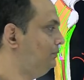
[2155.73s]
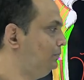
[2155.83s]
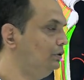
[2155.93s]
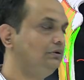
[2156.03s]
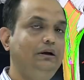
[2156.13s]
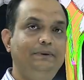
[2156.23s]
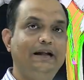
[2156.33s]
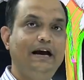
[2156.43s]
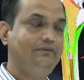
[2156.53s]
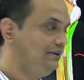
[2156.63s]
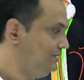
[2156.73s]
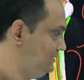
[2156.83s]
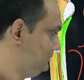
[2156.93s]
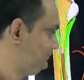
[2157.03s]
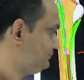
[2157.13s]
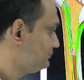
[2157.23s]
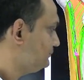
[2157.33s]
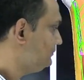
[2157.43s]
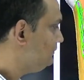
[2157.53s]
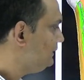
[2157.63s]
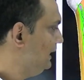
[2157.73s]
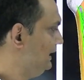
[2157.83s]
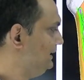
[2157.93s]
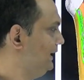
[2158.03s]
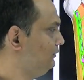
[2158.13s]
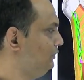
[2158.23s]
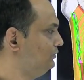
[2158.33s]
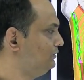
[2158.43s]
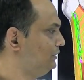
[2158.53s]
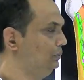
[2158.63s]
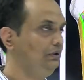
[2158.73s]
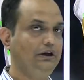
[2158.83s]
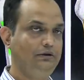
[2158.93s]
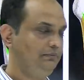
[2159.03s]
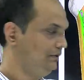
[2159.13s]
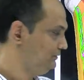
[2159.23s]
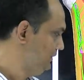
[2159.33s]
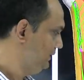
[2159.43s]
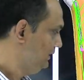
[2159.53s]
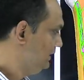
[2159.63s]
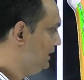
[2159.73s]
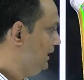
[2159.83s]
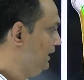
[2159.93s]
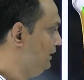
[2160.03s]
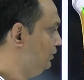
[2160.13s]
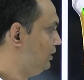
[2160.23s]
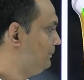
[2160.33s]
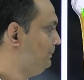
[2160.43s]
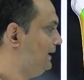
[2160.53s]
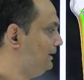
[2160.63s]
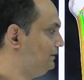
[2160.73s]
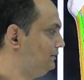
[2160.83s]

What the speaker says: both lip diverge and they enclose the gluteal tuberosity. In lower part